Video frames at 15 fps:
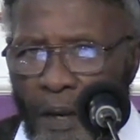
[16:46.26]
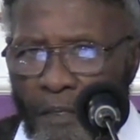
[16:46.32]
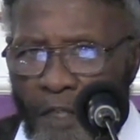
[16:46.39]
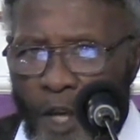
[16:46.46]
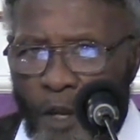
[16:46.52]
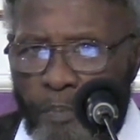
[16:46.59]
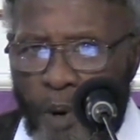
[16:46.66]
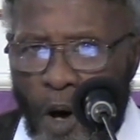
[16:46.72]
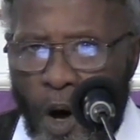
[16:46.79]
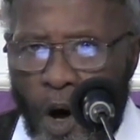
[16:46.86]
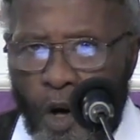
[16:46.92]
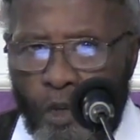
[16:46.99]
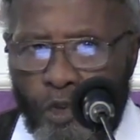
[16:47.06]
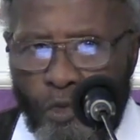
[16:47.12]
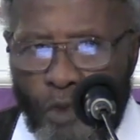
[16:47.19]
that
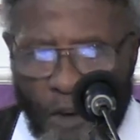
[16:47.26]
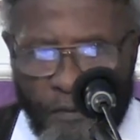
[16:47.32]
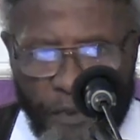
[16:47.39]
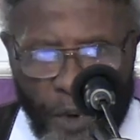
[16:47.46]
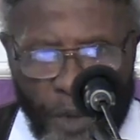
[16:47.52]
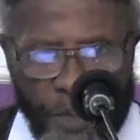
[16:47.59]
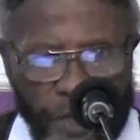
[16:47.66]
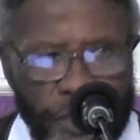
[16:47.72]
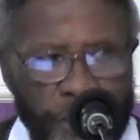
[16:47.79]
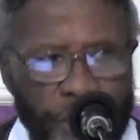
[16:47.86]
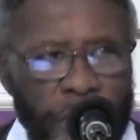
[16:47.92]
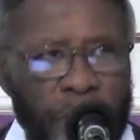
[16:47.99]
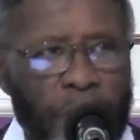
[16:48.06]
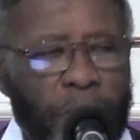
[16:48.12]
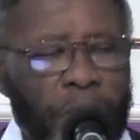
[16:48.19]
Paul referenced
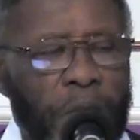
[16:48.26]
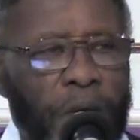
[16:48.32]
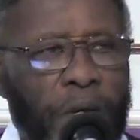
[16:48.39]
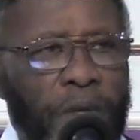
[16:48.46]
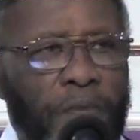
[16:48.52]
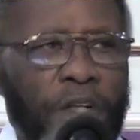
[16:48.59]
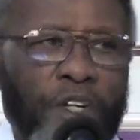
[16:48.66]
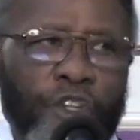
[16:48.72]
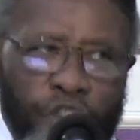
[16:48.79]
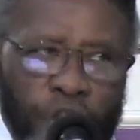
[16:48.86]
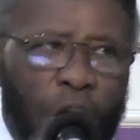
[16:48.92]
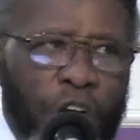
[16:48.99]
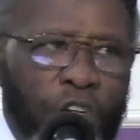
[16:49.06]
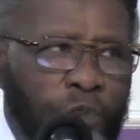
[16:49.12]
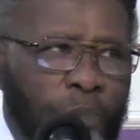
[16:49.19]
the
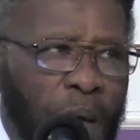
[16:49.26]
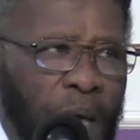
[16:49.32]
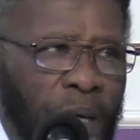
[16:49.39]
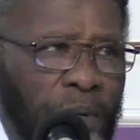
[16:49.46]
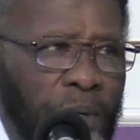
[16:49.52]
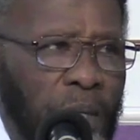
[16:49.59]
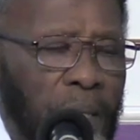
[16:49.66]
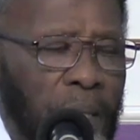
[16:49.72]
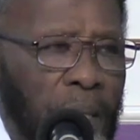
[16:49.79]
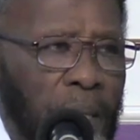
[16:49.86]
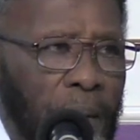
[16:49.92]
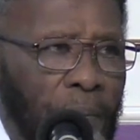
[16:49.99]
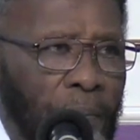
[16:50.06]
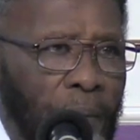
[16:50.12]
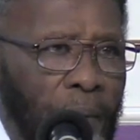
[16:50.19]
judgment,
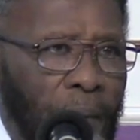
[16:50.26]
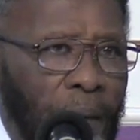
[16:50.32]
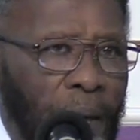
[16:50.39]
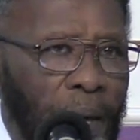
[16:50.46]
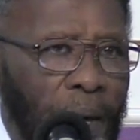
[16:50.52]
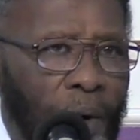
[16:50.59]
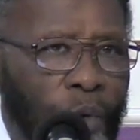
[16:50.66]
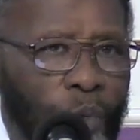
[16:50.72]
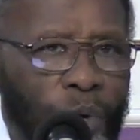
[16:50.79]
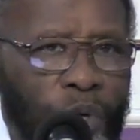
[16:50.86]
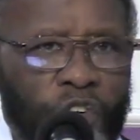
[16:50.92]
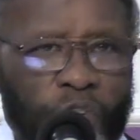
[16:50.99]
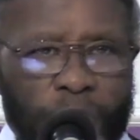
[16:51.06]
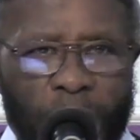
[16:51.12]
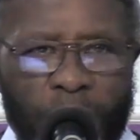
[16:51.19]
which
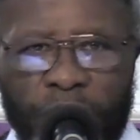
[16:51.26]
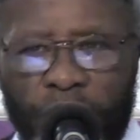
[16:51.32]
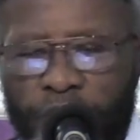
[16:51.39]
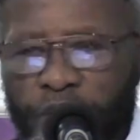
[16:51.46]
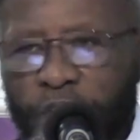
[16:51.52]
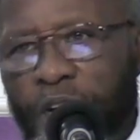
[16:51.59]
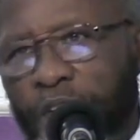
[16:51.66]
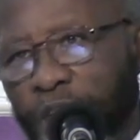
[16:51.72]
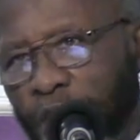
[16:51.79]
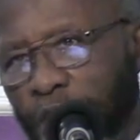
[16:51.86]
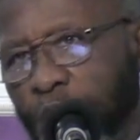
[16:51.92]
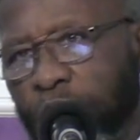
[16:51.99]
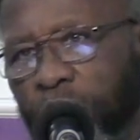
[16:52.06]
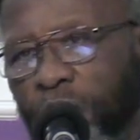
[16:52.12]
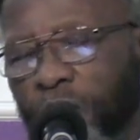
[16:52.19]
is but to say to
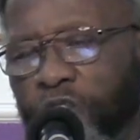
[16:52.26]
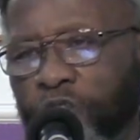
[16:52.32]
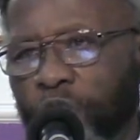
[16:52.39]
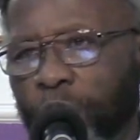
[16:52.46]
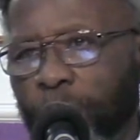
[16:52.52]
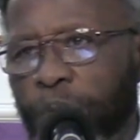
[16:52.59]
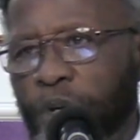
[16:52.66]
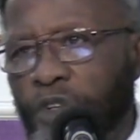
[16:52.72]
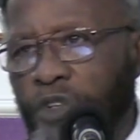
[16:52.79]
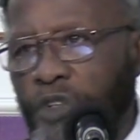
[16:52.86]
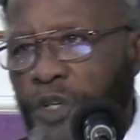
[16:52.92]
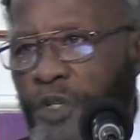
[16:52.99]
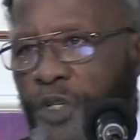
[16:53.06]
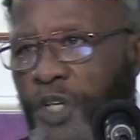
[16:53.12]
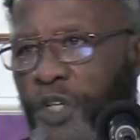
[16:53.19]
those of us who are preachers
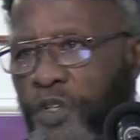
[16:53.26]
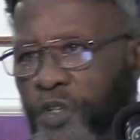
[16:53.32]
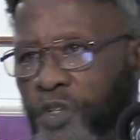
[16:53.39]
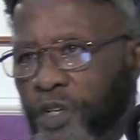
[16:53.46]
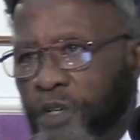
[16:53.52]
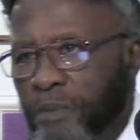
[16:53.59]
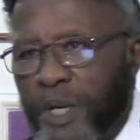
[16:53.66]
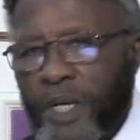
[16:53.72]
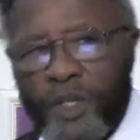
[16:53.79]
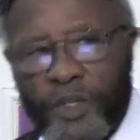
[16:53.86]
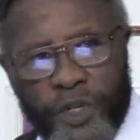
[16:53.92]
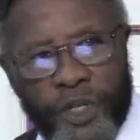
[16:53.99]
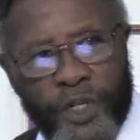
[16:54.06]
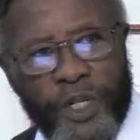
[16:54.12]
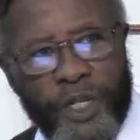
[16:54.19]
and teachers and
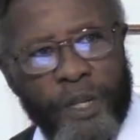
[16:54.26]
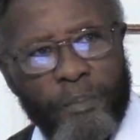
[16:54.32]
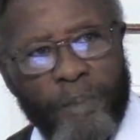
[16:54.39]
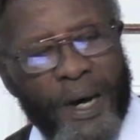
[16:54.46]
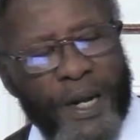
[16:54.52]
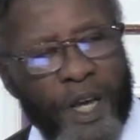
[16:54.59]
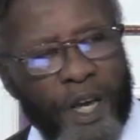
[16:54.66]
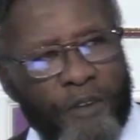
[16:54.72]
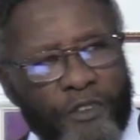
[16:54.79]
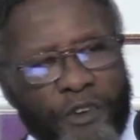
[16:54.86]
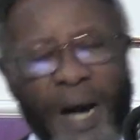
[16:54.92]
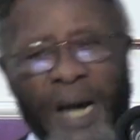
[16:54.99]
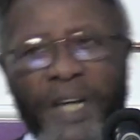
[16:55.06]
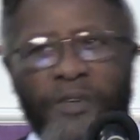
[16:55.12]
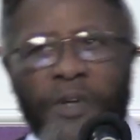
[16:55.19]
ministers in the body of
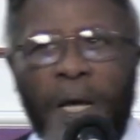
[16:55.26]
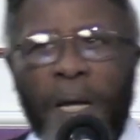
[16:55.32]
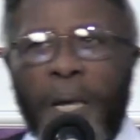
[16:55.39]
Christ,